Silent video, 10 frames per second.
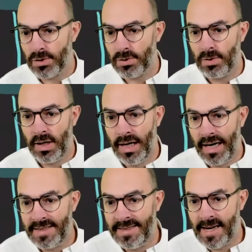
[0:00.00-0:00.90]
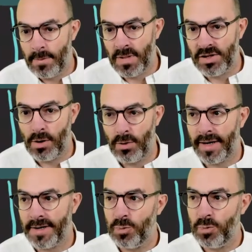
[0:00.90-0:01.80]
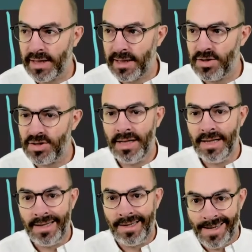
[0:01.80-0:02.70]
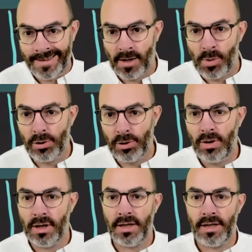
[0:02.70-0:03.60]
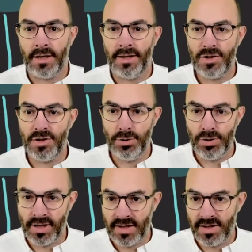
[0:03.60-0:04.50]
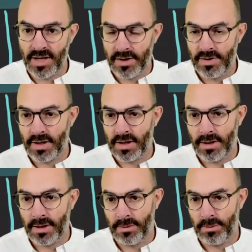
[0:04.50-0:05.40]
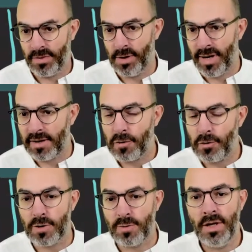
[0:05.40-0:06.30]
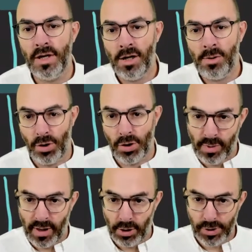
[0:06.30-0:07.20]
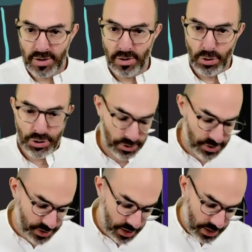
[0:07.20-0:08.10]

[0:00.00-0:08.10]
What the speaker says: So XDM is our experience data model that is used inside the platform, but also by other solutions.